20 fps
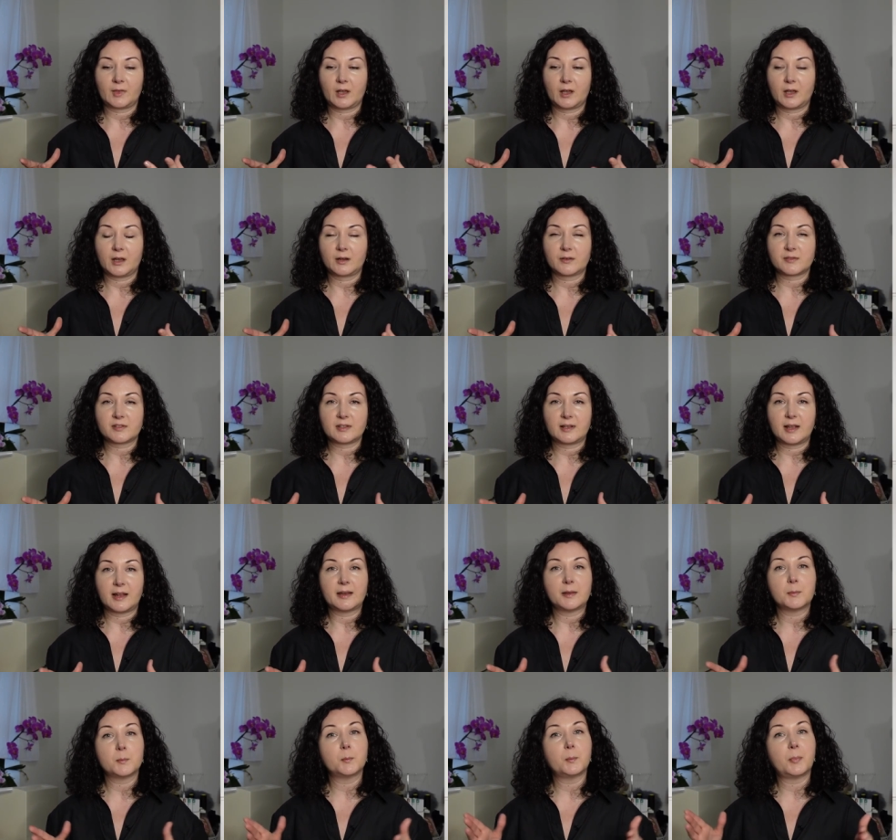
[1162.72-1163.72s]
kind of
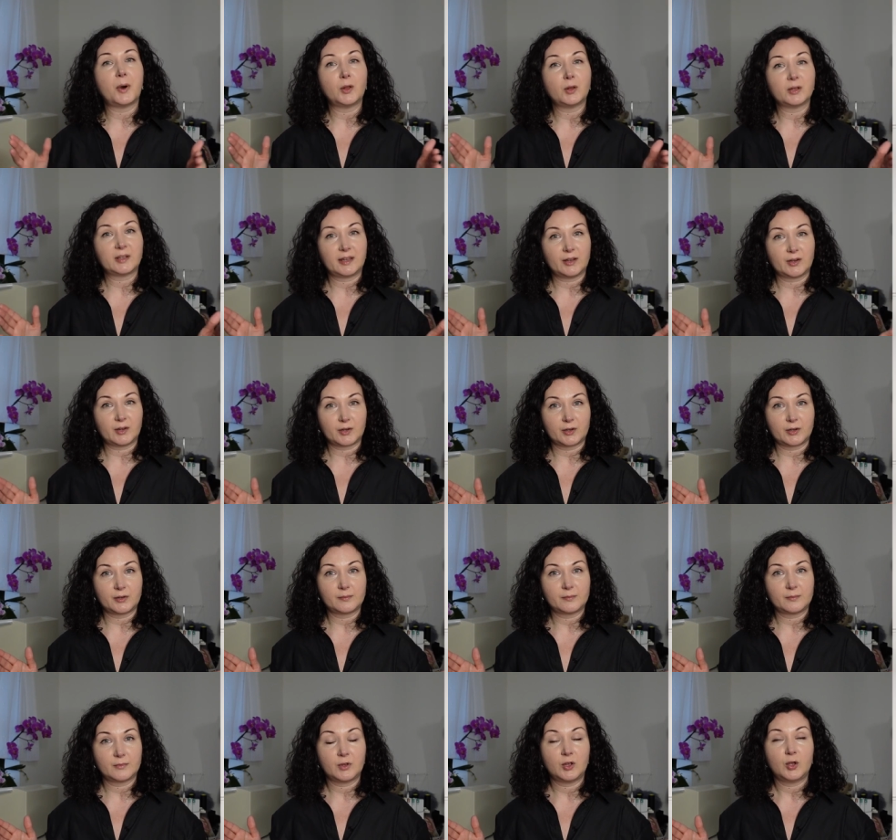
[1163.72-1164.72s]
slightly bulkier